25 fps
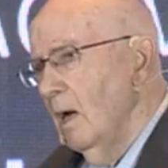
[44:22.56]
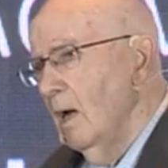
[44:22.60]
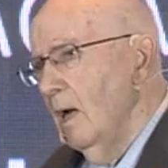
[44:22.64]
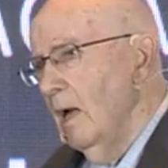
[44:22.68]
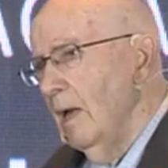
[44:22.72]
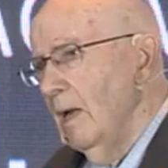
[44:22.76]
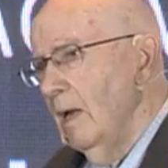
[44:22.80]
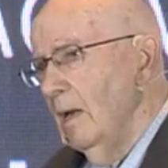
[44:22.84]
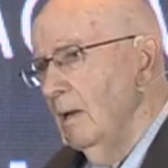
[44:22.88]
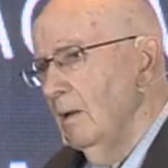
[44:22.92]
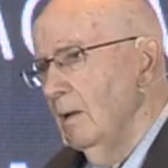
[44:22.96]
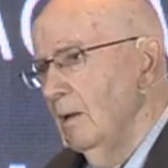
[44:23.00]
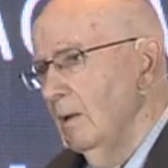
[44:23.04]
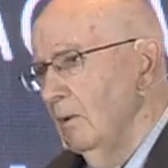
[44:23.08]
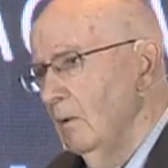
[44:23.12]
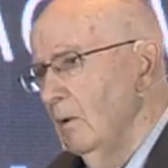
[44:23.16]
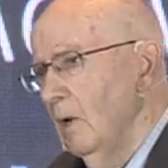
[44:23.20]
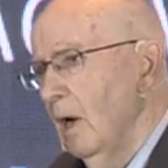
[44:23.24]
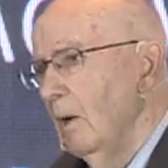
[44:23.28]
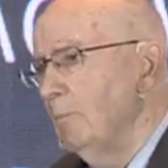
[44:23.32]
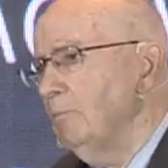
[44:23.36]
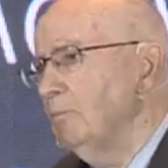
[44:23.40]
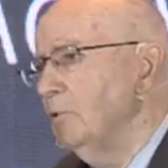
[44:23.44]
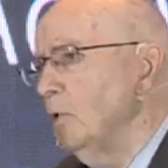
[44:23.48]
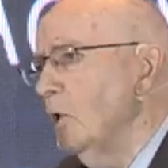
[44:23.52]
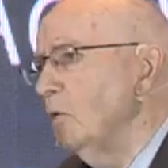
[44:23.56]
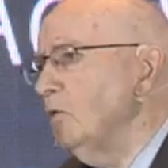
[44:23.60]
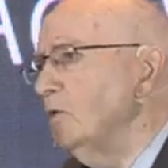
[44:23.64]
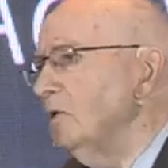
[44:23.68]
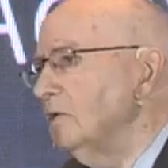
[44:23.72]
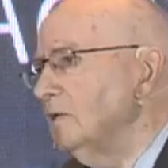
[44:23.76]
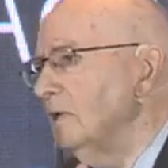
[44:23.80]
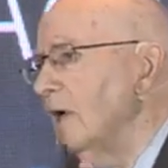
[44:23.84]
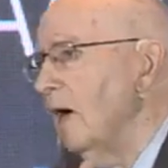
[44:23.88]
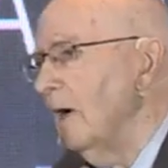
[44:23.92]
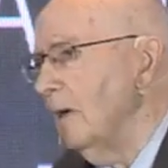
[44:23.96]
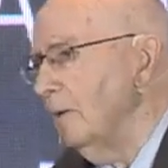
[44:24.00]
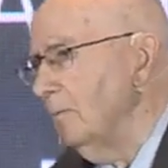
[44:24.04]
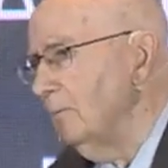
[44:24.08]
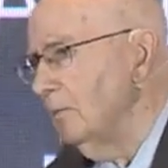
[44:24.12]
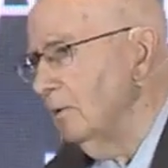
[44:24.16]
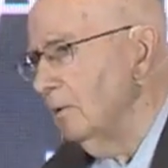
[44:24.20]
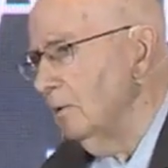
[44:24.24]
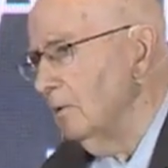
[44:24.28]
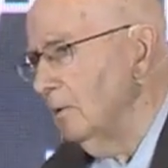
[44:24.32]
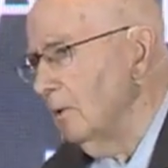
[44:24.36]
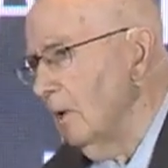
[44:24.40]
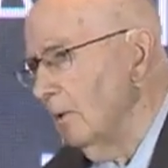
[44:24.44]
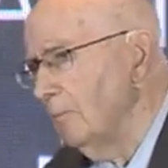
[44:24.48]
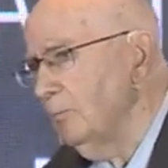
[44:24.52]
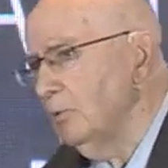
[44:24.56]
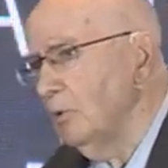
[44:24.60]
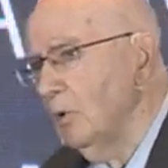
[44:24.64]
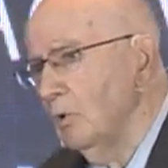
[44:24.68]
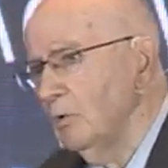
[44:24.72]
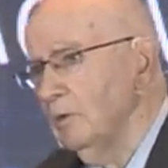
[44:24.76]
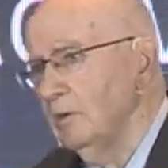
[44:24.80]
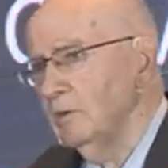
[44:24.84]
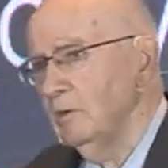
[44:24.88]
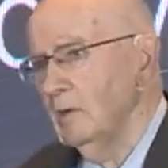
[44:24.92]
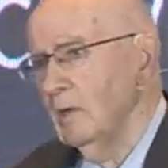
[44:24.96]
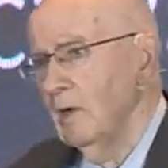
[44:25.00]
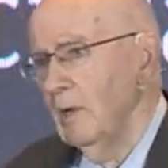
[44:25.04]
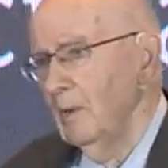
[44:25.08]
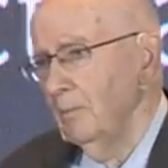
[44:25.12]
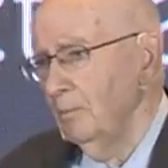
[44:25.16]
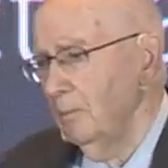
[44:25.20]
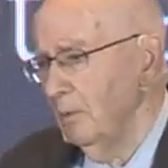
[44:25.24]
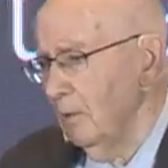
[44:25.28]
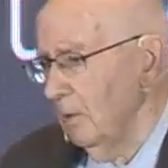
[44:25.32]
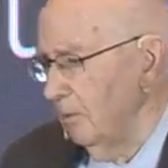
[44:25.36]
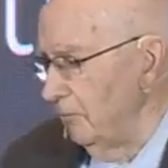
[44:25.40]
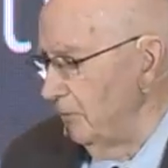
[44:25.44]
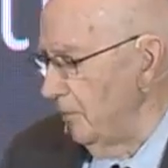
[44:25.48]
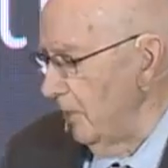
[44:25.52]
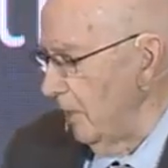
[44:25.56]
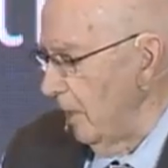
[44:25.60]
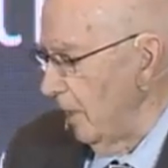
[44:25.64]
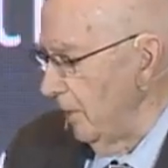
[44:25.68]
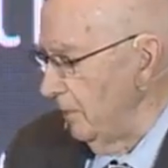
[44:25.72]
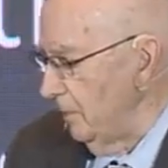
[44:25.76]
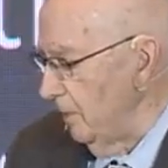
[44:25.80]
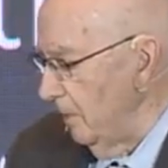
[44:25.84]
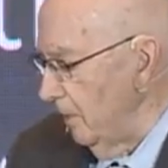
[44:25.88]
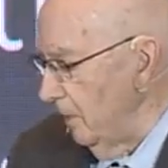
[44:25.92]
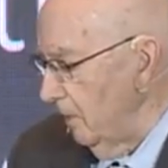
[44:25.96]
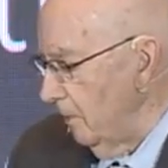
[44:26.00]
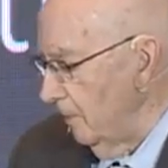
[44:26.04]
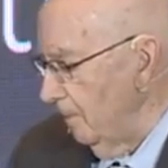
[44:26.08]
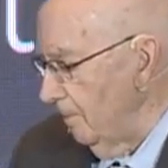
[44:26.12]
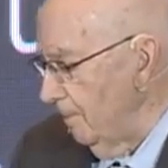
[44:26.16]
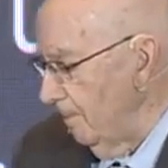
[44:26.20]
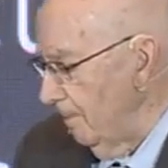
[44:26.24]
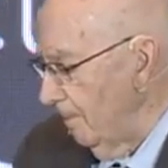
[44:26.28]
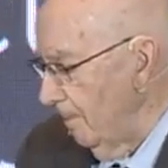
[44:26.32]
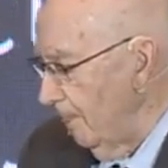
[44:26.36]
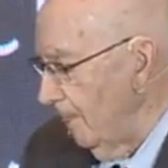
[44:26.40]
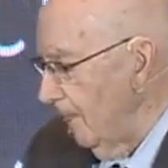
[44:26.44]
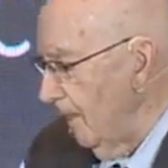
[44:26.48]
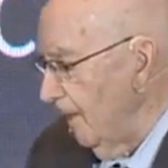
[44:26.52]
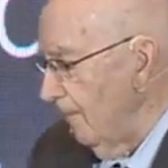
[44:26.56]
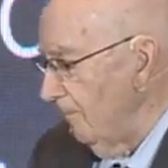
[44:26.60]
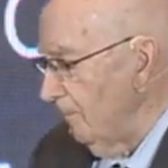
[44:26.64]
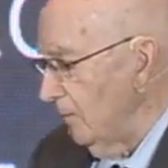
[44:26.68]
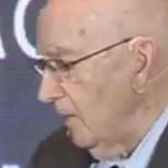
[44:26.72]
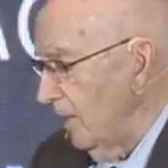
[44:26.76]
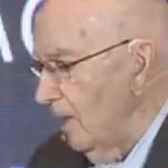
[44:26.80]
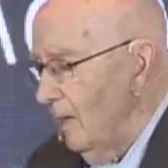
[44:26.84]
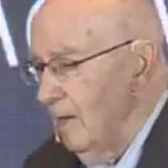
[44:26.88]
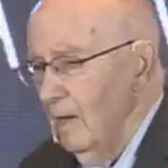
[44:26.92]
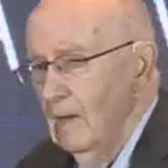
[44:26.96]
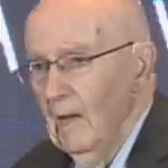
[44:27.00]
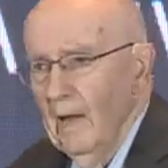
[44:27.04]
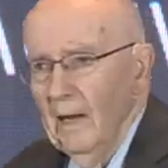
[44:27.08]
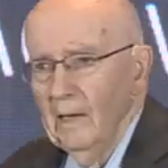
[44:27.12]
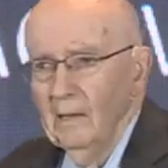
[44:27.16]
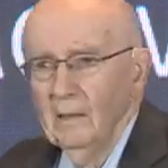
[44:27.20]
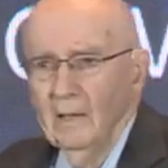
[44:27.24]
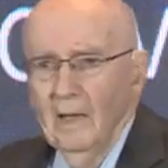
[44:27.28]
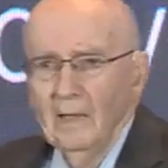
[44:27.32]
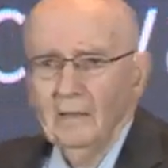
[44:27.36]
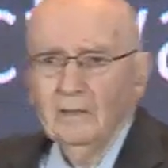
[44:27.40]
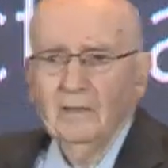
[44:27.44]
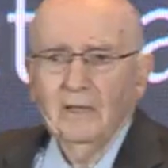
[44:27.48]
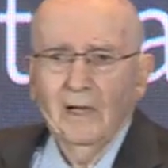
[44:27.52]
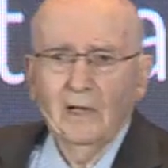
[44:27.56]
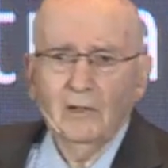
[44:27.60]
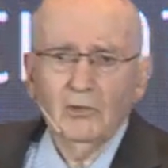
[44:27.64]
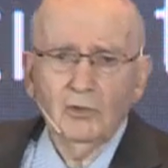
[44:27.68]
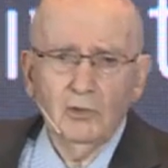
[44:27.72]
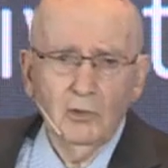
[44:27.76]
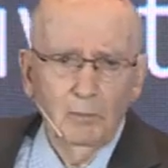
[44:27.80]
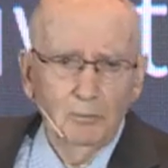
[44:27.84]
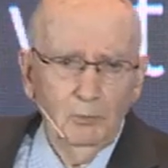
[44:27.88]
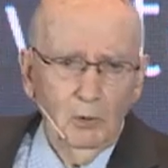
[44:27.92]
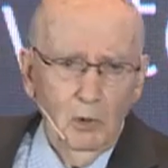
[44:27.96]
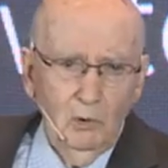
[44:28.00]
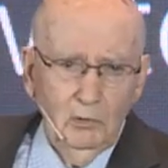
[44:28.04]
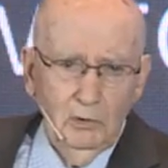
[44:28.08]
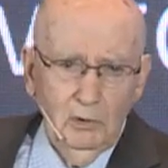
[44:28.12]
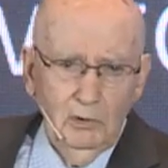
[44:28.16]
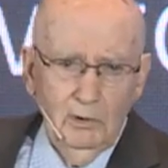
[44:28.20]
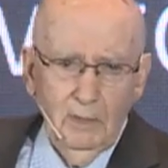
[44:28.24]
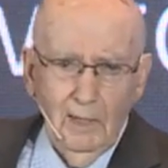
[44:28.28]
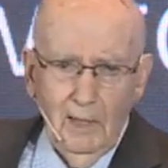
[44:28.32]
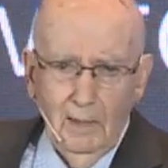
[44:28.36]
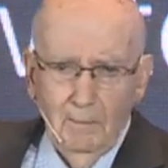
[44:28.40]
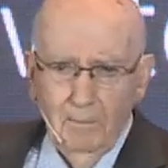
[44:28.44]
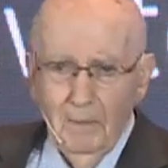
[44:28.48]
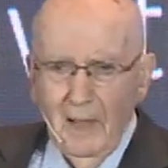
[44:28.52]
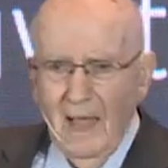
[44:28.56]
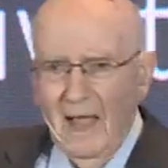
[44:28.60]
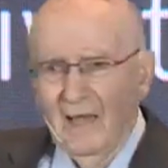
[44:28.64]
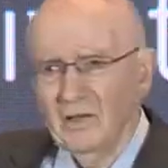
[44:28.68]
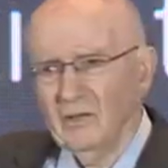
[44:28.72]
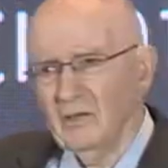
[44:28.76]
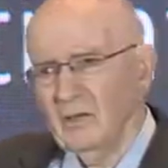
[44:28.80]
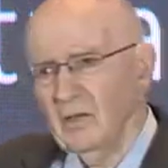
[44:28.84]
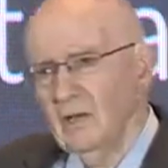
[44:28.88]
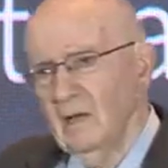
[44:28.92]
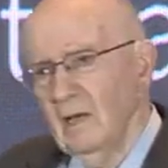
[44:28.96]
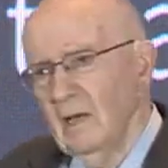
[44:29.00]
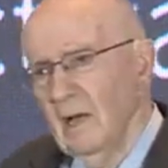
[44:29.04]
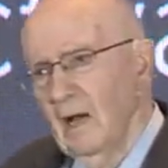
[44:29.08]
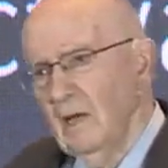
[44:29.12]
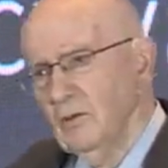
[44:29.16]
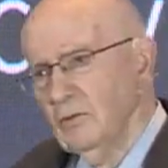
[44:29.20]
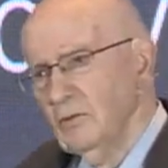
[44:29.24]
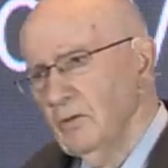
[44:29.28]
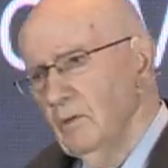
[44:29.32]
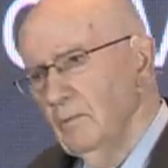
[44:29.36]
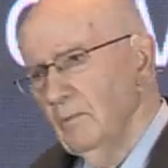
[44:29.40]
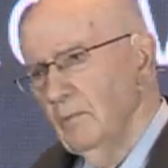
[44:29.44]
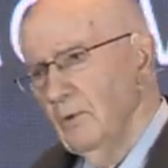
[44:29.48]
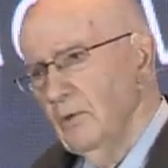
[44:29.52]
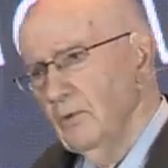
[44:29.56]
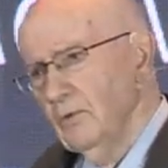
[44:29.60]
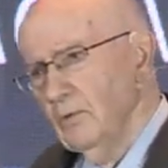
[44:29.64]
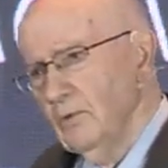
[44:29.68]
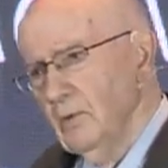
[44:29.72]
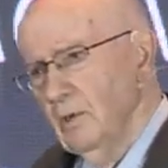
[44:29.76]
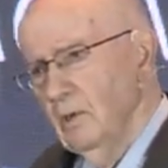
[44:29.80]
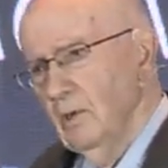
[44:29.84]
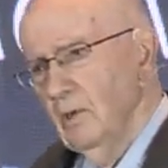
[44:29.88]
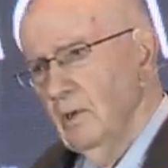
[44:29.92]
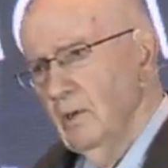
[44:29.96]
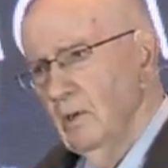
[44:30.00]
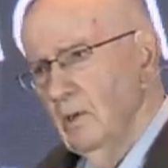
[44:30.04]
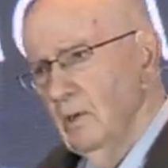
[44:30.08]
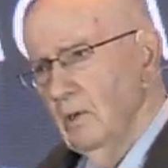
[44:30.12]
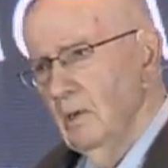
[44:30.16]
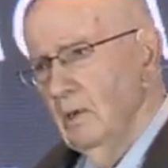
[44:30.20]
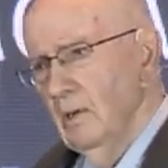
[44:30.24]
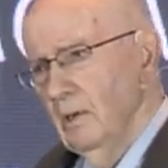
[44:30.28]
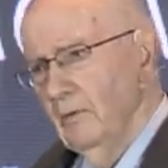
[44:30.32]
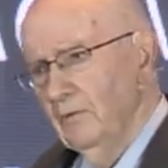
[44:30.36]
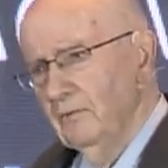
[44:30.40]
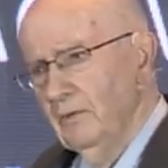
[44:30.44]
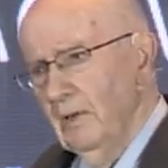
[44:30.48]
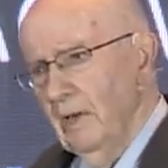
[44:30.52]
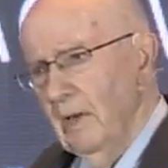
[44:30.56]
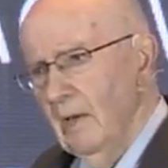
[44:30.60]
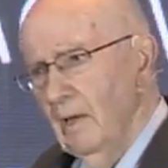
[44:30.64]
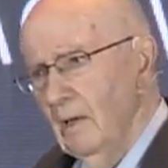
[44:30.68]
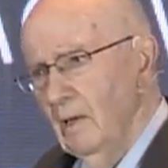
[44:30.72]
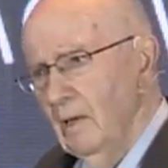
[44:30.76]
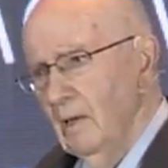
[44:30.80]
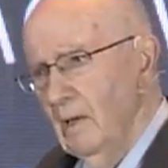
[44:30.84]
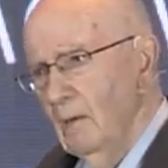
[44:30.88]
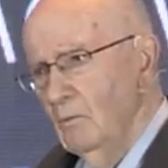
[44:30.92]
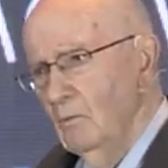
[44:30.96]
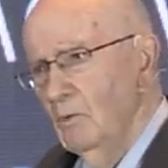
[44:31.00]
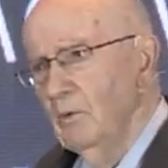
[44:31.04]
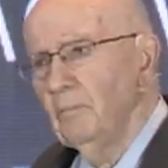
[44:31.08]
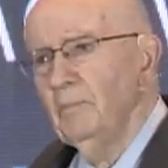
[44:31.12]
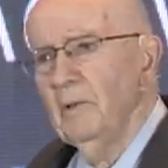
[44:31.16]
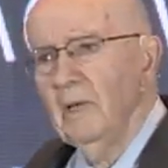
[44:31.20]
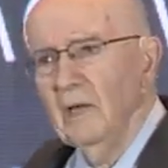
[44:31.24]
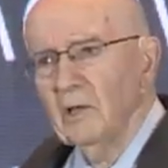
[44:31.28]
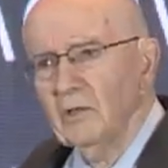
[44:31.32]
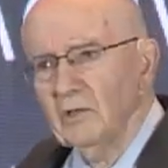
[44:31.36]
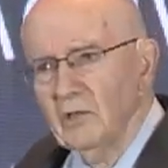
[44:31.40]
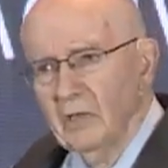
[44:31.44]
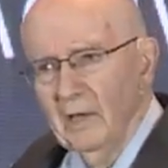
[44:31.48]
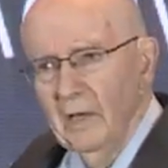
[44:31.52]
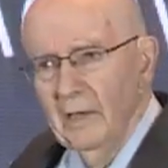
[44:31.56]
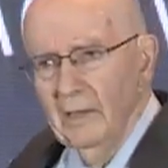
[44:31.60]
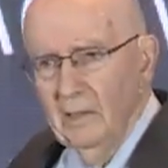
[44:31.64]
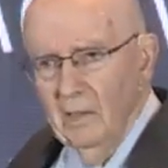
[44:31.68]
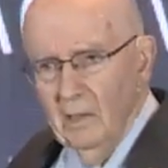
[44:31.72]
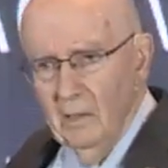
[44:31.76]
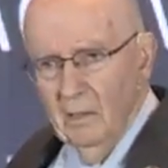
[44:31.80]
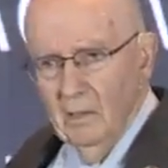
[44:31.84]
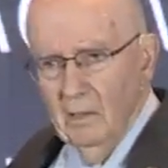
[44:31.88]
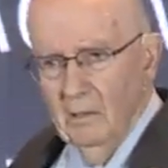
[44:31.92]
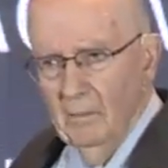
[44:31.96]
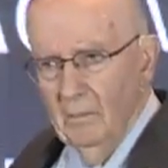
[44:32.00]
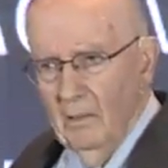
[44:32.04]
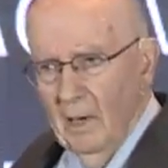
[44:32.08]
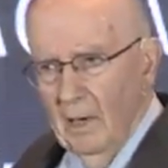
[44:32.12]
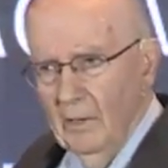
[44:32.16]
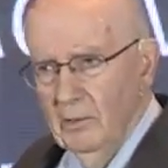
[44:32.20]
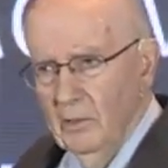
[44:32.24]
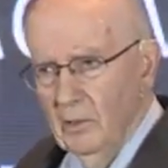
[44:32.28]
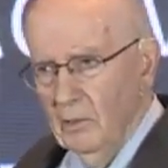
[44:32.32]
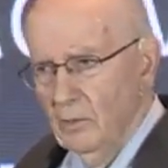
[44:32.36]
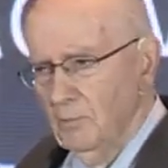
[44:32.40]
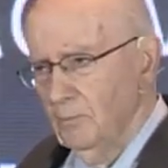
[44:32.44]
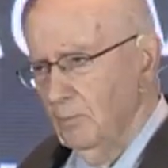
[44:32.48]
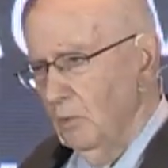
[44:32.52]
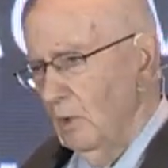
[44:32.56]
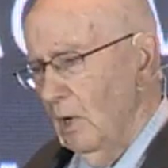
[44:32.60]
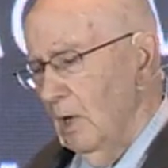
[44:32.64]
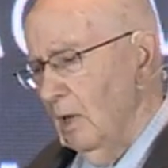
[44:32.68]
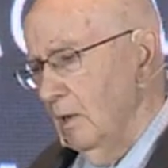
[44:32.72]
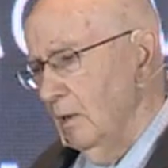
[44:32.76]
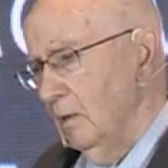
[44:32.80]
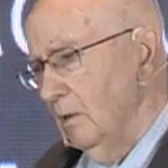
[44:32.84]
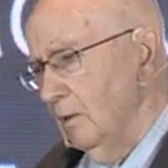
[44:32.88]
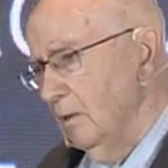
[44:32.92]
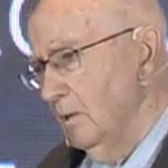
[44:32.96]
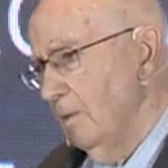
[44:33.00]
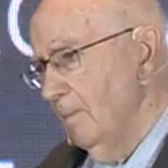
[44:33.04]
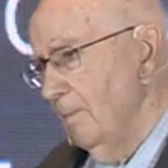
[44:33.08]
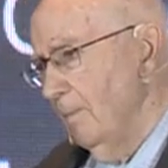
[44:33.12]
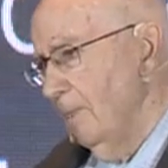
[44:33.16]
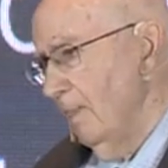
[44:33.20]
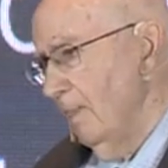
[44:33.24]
a prototype of the idea. And then test the prototype. Ask customers if they would be excited by this product.